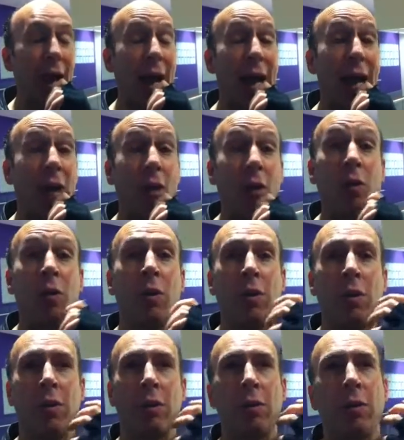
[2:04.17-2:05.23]
how
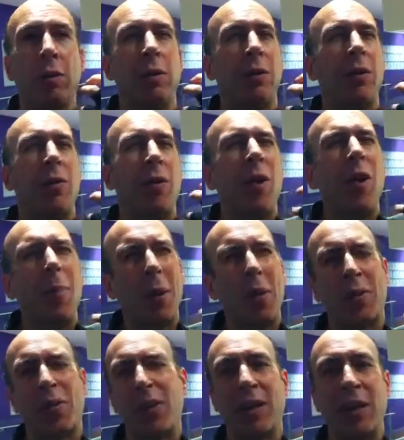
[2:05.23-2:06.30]
it's all
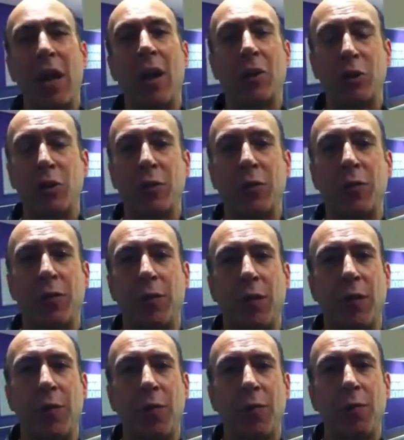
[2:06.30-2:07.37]
about the psychology
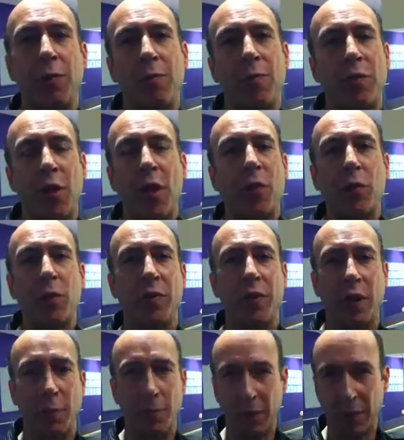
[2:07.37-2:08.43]
of software
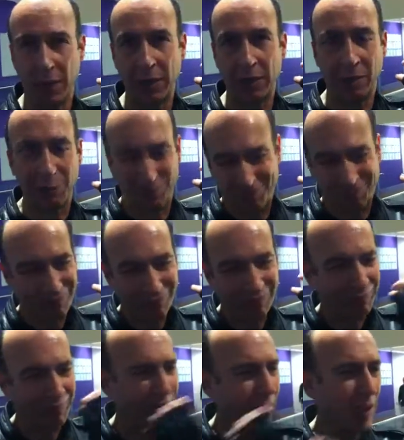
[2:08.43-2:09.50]
development, and
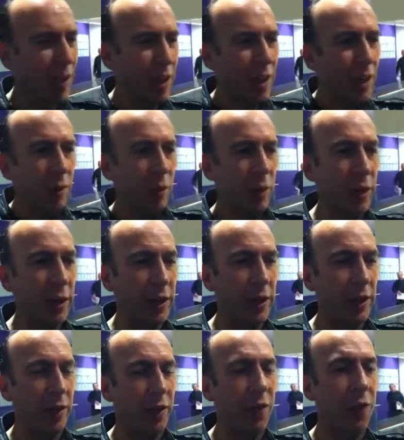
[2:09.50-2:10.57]
really
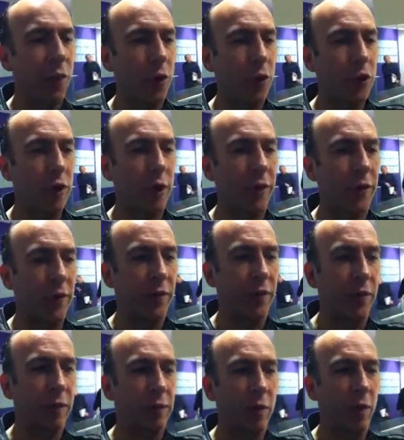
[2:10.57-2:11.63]
it's unfortunate that
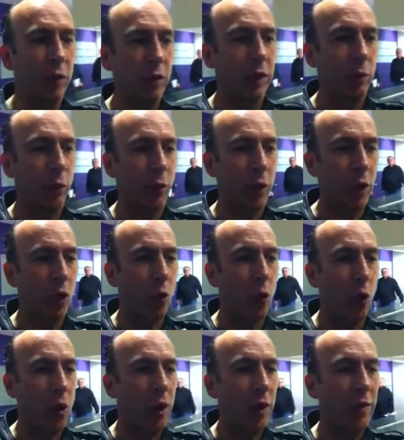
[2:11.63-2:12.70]
the only real
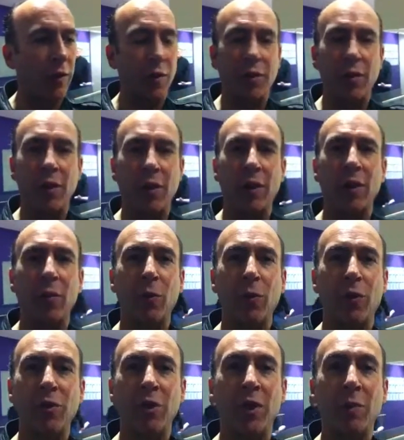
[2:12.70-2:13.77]
work in this area
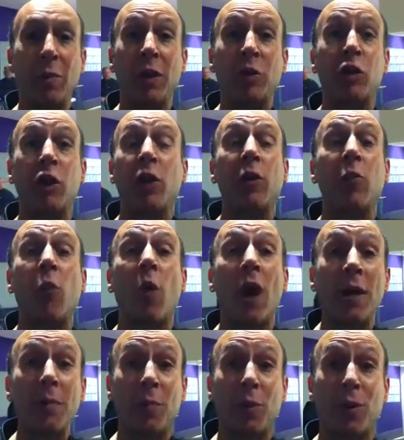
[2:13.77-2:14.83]
was done by Jerry
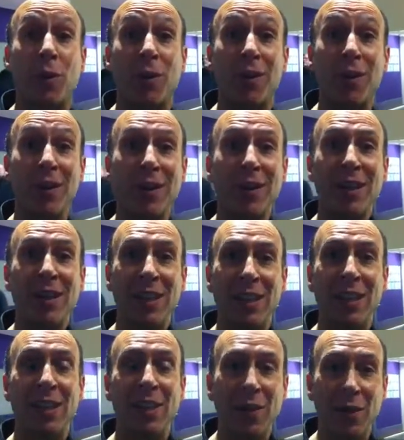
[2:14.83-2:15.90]
Weinberg
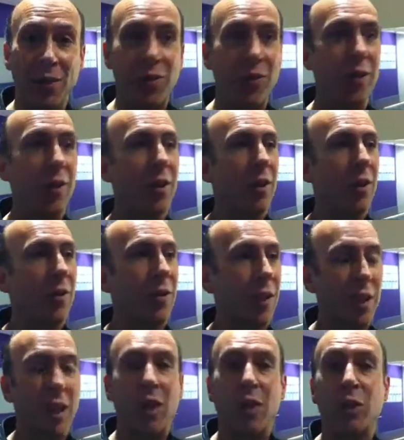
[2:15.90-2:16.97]
in his
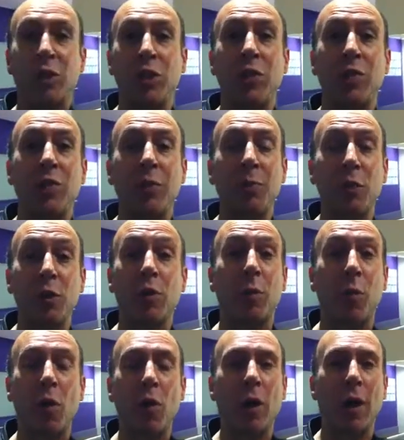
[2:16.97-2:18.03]
Psychology of Computer
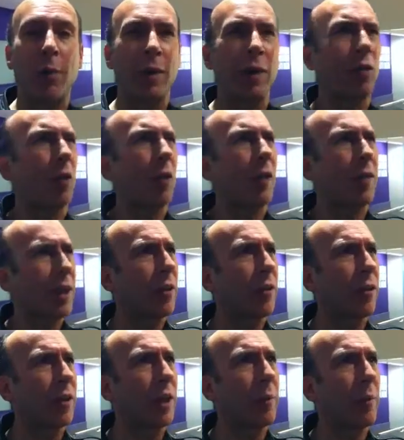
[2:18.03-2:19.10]
Programming, or I think
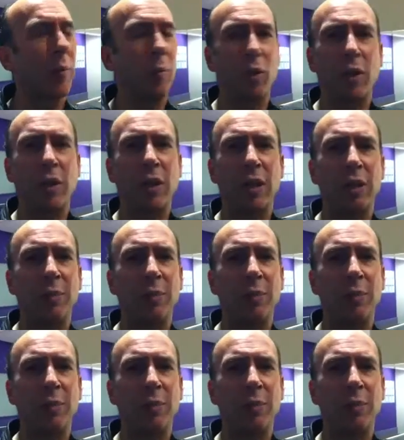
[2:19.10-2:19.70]
that's the name of the book,